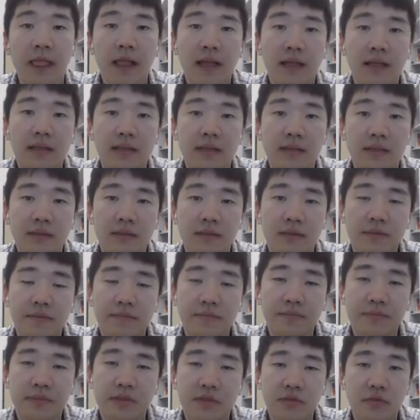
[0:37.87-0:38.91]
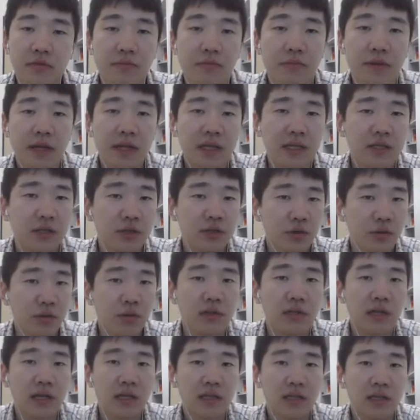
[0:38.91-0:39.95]
So to make it
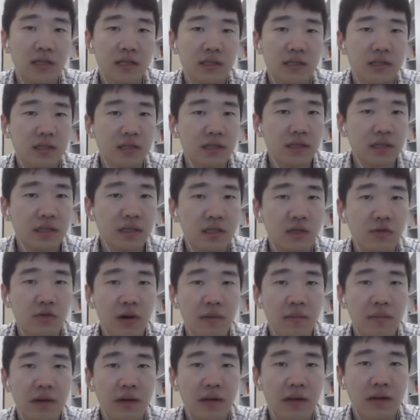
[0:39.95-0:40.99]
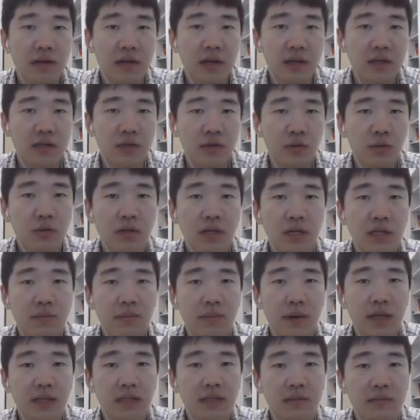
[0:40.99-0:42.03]
short, I just describe as short as
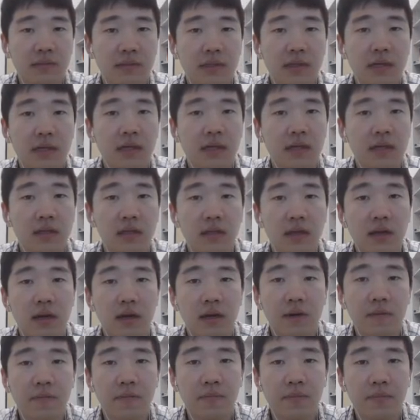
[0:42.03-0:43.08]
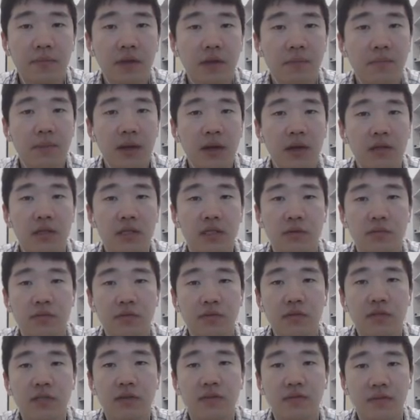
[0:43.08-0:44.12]
possible. The pair
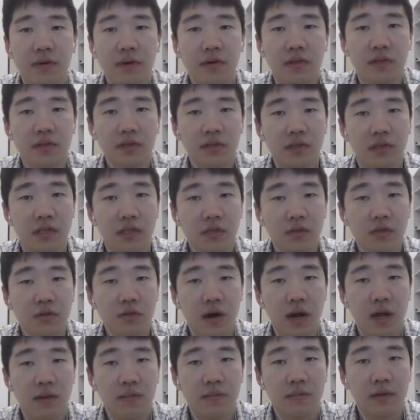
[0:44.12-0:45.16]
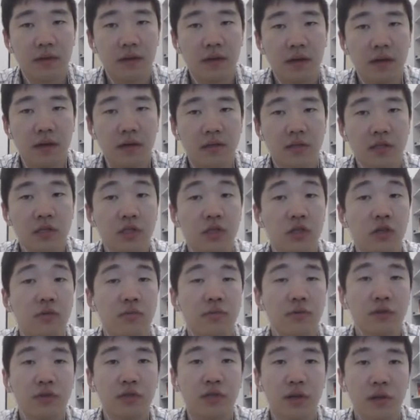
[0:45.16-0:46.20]
distribution function describes the
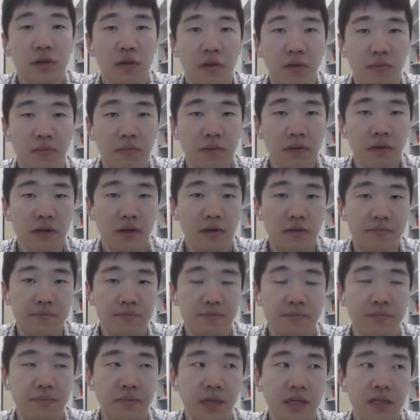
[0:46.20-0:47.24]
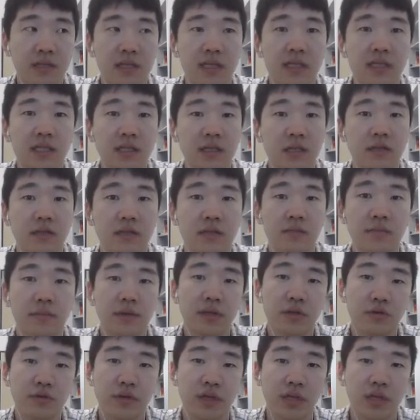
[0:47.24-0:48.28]
distribution of the distance
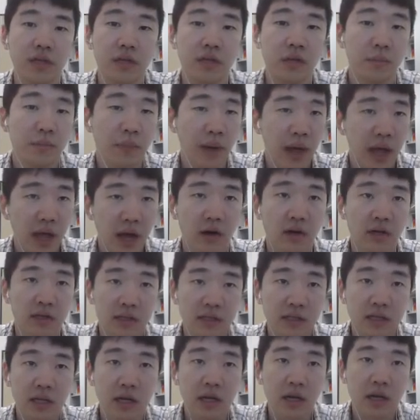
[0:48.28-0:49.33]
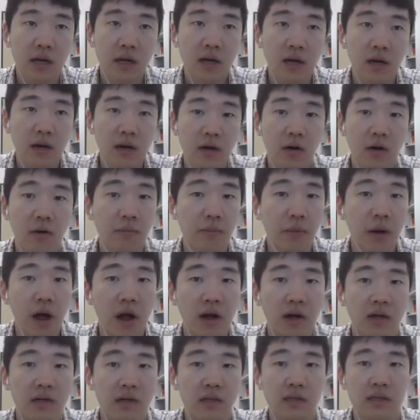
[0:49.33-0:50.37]
between the pairs of
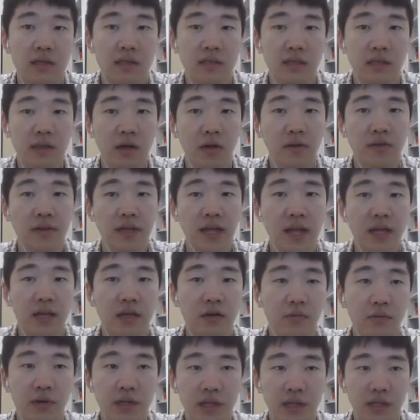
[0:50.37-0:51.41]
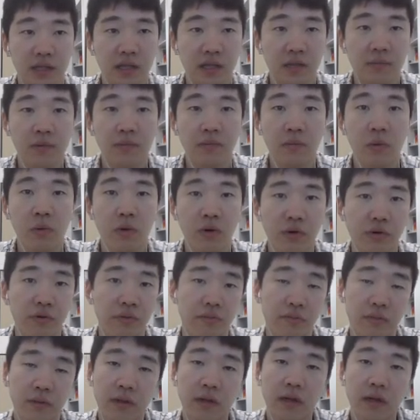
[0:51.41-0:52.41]
particles contained within given volume.